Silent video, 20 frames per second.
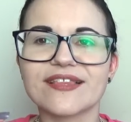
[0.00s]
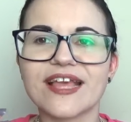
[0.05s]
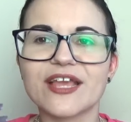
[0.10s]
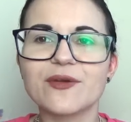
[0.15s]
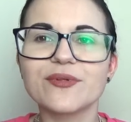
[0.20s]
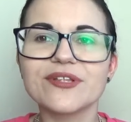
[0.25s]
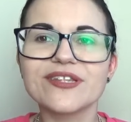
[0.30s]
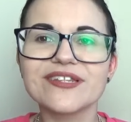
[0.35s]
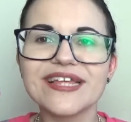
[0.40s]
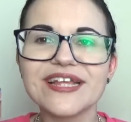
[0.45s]
They
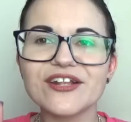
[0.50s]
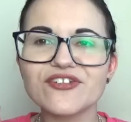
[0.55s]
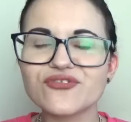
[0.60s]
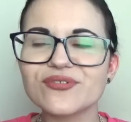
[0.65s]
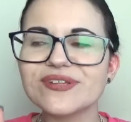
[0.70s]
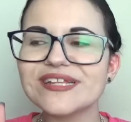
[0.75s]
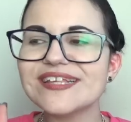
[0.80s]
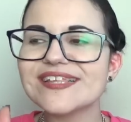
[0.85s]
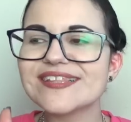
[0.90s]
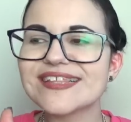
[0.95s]
will
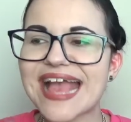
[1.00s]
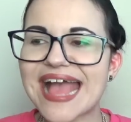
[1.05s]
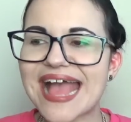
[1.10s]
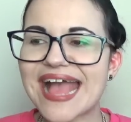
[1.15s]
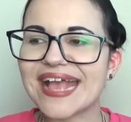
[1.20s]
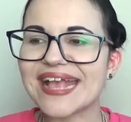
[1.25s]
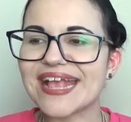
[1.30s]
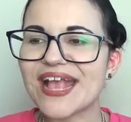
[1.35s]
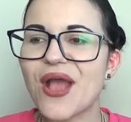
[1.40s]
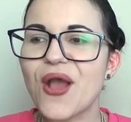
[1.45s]
literally
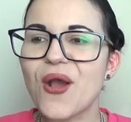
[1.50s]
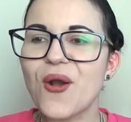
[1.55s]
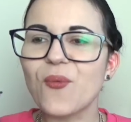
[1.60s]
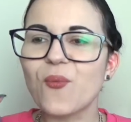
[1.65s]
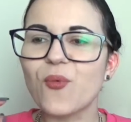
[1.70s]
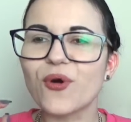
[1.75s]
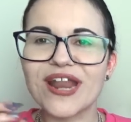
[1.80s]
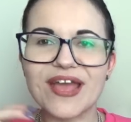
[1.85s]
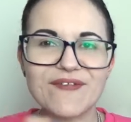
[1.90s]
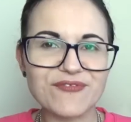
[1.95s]
say
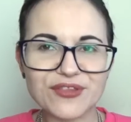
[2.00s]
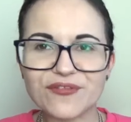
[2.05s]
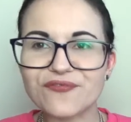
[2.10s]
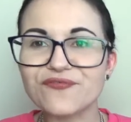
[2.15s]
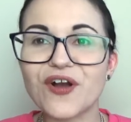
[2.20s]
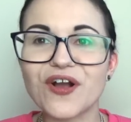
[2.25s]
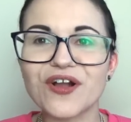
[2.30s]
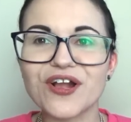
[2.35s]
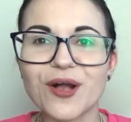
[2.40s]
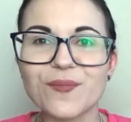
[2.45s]
whatever the
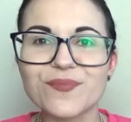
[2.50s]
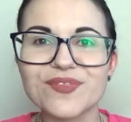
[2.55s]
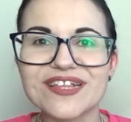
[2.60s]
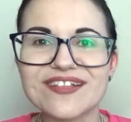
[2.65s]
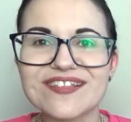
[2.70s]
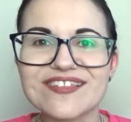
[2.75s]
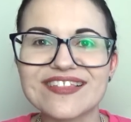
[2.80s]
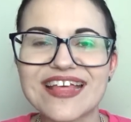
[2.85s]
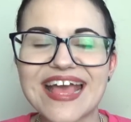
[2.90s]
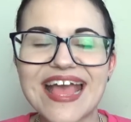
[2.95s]
fuck comes
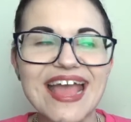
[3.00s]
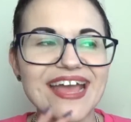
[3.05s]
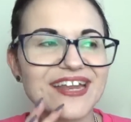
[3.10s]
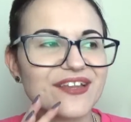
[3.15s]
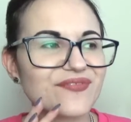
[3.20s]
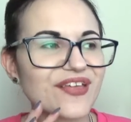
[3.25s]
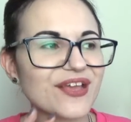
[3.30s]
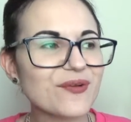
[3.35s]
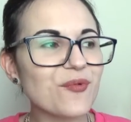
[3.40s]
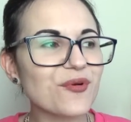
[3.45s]
into their head.
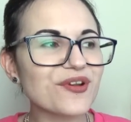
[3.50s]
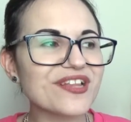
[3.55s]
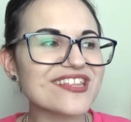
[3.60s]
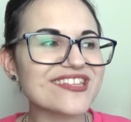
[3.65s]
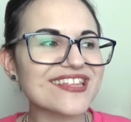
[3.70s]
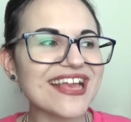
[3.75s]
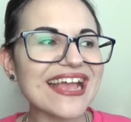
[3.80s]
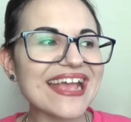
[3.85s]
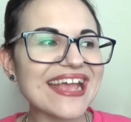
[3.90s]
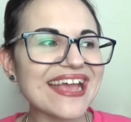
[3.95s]
If they want to
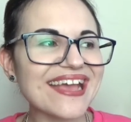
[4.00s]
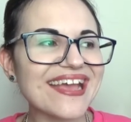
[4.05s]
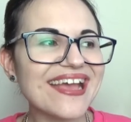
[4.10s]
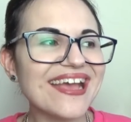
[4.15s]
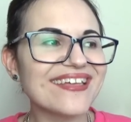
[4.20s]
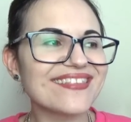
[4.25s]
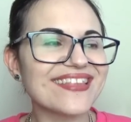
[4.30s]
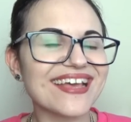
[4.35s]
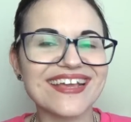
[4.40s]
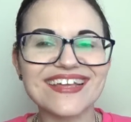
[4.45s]
say it,
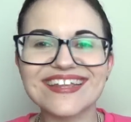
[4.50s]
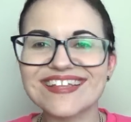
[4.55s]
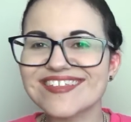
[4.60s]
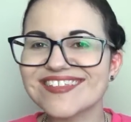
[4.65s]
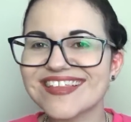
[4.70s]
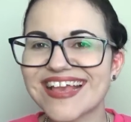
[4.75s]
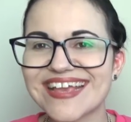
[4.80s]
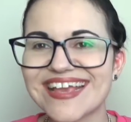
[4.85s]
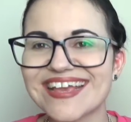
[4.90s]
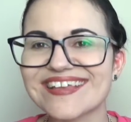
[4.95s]
they're going to
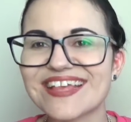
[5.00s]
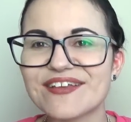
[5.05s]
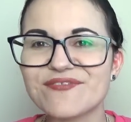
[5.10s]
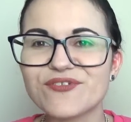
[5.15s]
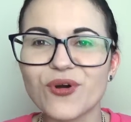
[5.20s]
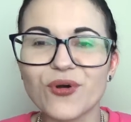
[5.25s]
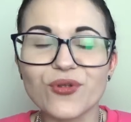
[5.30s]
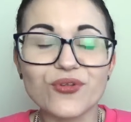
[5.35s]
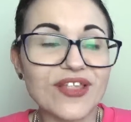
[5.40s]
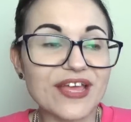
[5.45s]
say it.
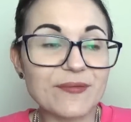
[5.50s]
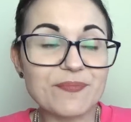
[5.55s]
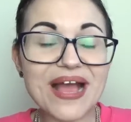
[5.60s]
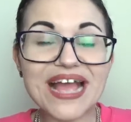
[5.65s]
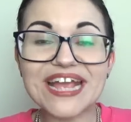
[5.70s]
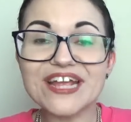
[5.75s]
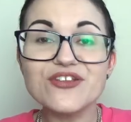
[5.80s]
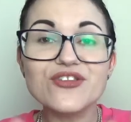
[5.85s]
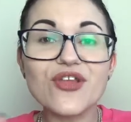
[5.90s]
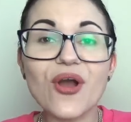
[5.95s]
They
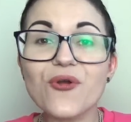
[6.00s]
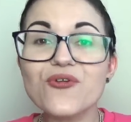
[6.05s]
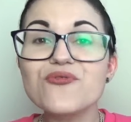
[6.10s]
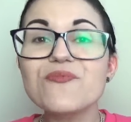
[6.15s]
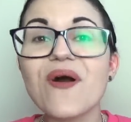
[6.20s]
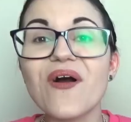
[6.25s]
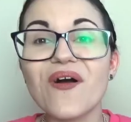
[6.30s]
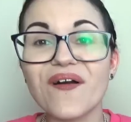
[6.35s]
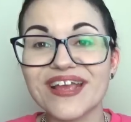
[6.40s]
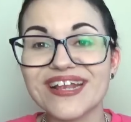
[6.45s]
pay no
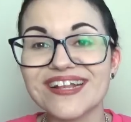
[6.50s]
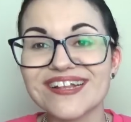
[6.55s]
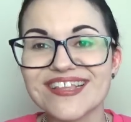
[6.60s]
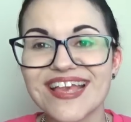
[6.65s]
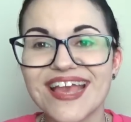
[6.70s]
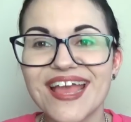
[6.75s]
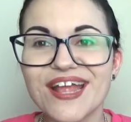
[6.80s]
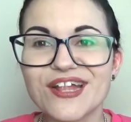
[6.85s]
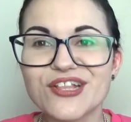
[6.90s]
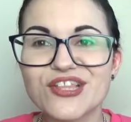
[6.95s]

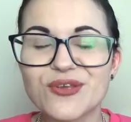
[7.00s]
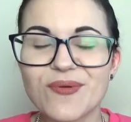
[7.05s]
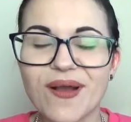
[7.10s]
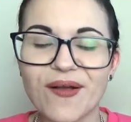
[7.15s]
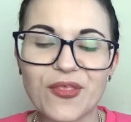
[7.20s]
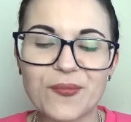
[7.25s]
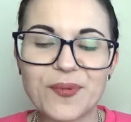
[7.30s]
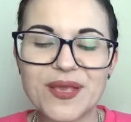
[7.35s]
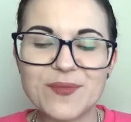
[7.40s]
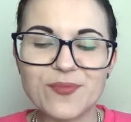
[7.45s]
mind to
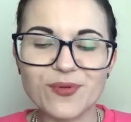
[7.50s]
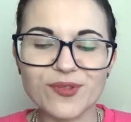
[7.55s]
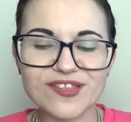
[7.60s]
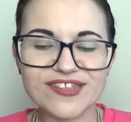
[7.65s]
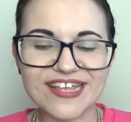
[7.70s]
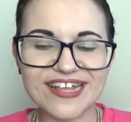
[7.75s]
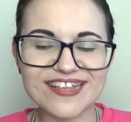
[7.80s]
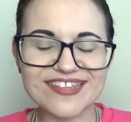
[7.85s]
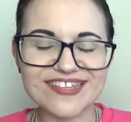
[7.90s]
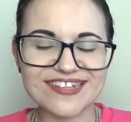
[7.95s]
other people's
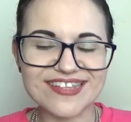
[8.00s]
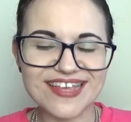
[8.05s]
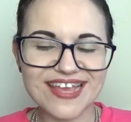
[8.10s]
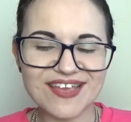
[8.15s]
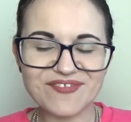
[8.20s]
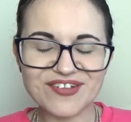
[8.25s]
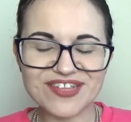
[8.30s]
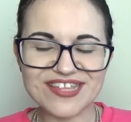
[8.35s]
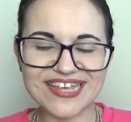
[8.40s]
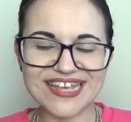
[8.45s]

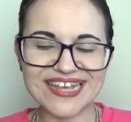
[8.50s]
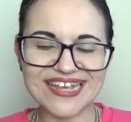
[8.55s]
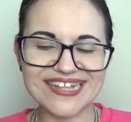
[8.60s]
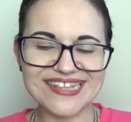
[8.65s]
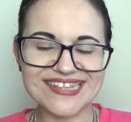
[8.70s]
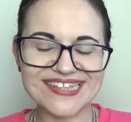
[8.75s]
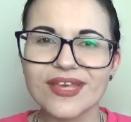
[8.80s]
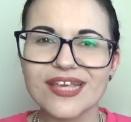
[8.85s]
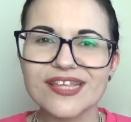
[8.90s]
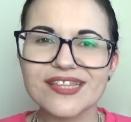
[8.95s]
sensitivity.
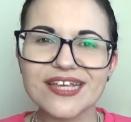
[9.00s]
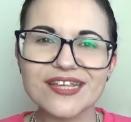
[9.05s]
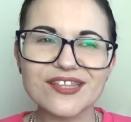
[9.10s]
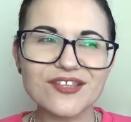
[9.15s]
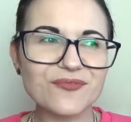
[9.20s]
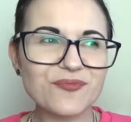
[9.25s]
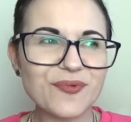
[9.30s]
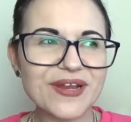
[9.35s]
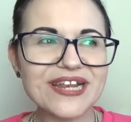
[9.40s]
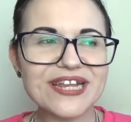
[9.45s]
Is this
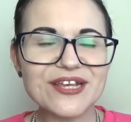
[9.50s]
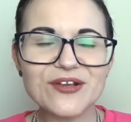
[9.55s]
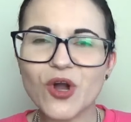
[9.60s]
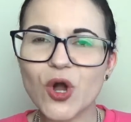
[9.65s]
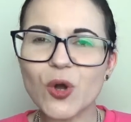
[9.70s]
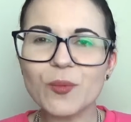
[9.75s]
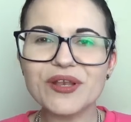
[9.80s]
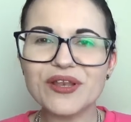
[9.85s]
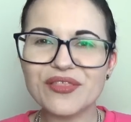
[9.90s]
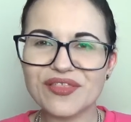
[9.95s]
a really
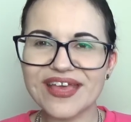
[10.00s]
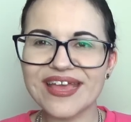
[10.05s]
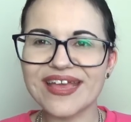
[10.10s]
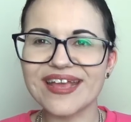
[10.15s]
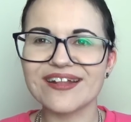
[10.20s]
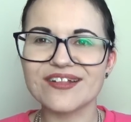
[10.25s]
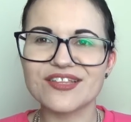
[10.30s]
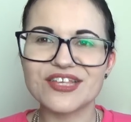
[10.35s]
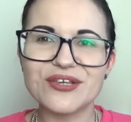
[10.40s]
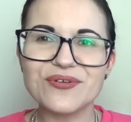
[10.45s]
common
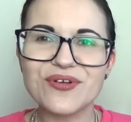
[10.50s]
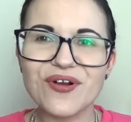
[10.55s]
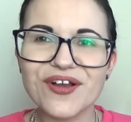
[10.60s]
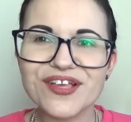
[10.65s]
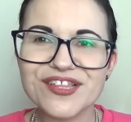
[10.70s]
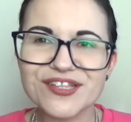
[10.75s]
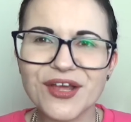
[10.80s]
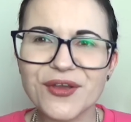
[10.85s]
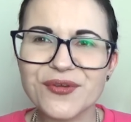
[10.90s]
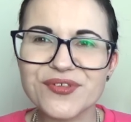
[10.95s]
thing? Do you
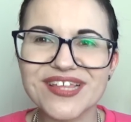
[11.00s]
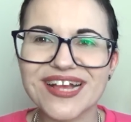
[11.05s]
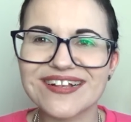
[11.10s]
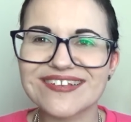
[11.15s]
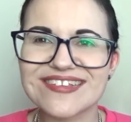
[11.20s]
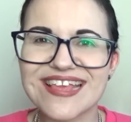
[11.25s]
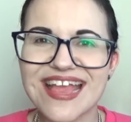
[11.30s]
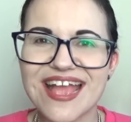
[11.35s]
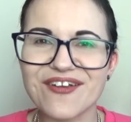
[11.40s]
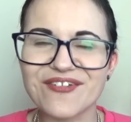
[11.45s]
guys know
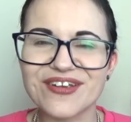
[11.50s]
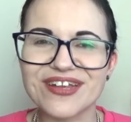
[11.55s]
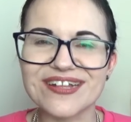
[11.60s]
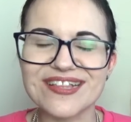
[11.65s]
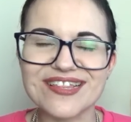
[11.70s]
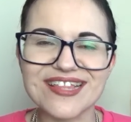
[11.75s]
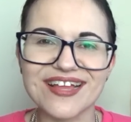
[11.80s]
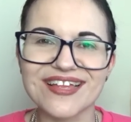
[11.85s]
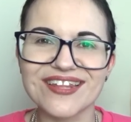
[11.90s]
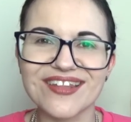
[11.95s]

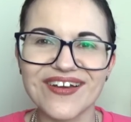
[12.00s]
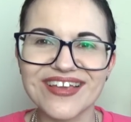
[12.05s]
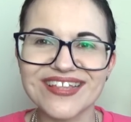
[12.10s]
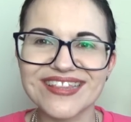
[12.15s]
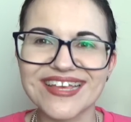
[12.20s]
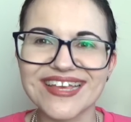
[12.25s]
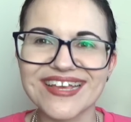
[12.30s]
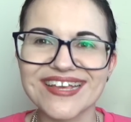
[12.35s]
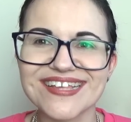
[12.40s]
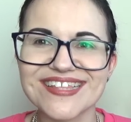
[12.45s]
Sagittarians that are like
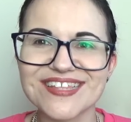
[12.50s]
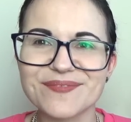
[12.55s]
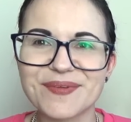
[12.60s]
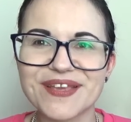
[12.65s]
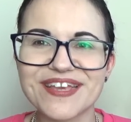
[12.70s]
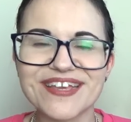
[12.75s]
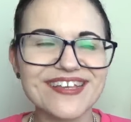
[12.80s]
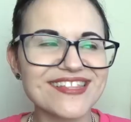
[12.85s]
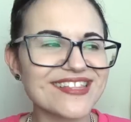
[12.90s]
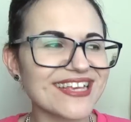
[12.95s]
this?
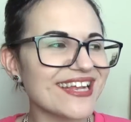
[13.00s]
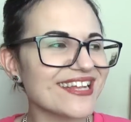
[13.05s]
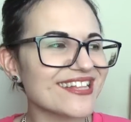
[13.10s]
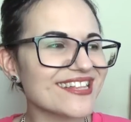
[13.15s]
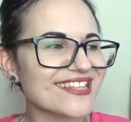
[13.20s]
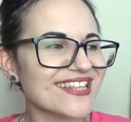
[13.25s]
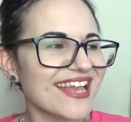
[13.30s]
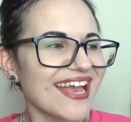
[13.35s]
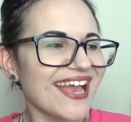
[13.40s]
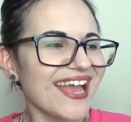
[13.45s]
Because
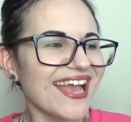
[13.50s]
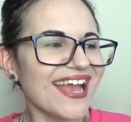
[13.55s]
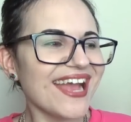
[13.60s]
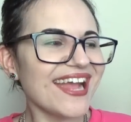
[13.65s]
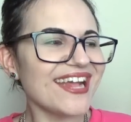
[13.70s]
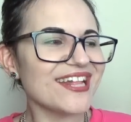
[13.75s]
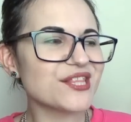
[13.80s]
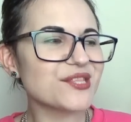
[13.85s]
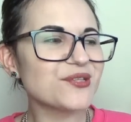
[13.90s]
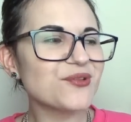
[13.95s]

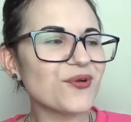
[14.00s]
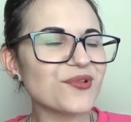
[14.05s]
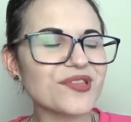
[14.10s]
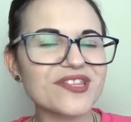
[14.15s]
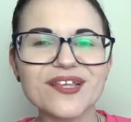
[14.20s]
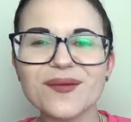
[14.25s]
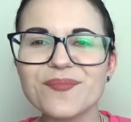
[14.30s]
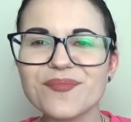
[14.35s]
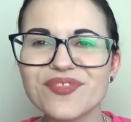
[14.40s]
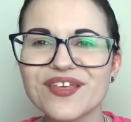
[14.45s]
it's not
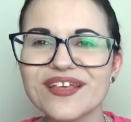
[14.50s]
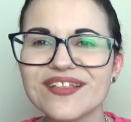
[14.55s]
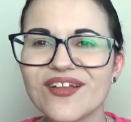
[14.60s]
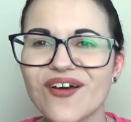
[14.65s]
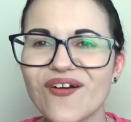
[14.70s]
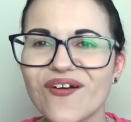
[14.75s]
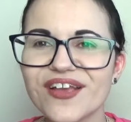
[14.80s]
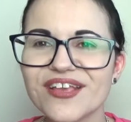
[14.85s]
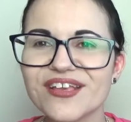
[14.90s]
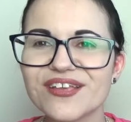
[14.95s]
something
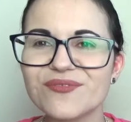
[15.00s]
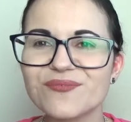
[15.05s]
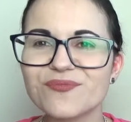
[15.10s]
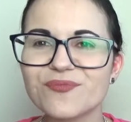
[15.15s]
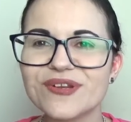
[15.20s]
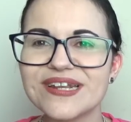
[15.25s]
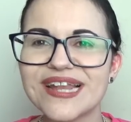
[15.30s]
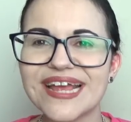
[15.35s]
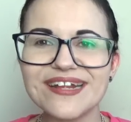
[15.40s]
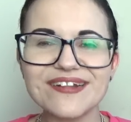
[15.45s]
that I can
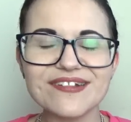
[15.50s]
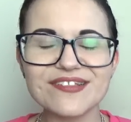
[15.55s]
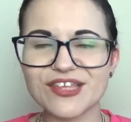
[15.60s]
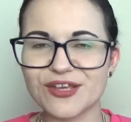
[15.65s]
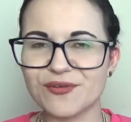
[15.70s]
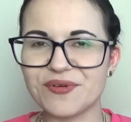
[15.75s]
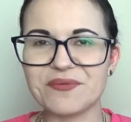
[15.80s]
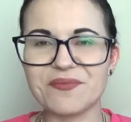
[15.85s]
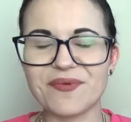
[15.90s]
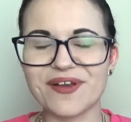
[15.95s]
relate
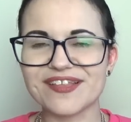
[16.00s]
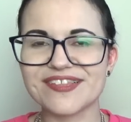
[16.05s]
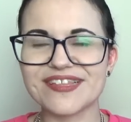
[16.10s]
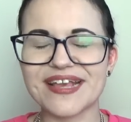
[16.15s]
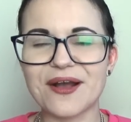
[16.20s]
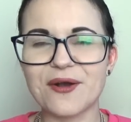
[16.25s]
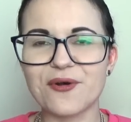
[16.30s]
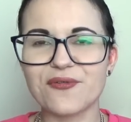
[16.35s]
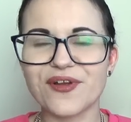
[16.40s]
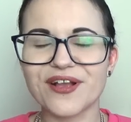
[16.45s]
to in
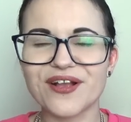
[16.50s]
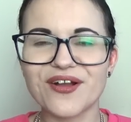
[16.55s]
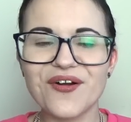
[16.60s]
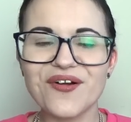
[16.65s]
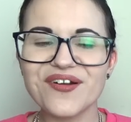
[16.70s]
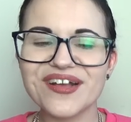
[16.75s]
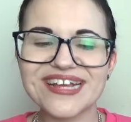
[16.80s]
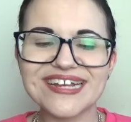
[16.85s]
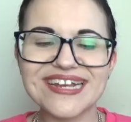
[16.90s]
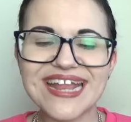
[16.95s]
myself. I
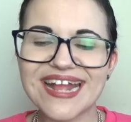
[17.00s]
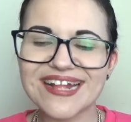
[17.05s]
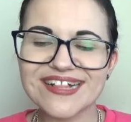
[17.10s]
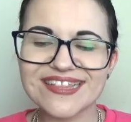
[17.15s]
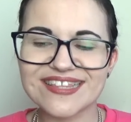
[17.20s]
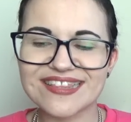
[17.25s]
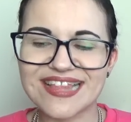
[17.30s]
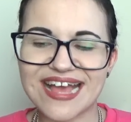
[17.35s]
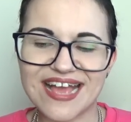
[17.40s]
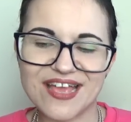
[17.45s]
can't connect
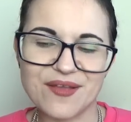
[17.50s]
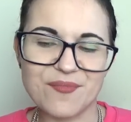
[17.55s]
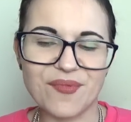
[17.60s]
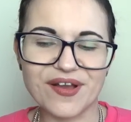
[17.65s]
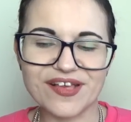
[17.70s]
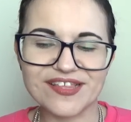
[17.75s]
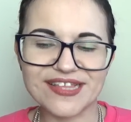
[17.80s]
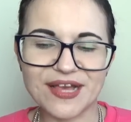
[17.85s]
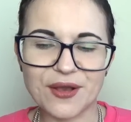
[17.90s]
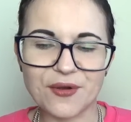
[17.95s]
to that in
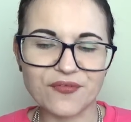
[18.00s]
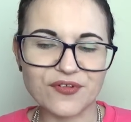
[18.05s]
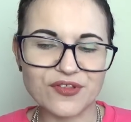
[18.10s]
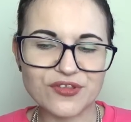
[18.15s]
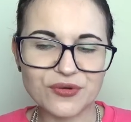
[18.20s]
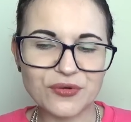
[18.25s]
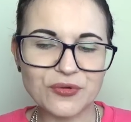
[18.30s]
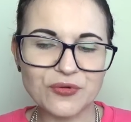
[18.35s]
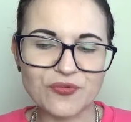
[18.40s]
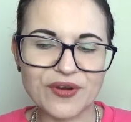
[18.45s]
myself
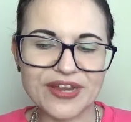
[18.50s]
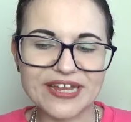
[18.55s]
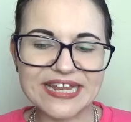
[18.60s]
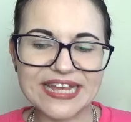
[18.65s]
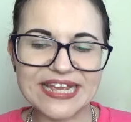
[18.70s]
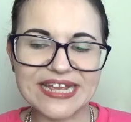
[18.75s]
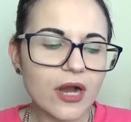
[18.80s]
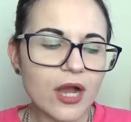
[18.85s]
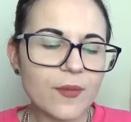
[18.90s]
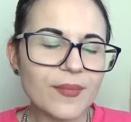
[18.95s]
at all, really.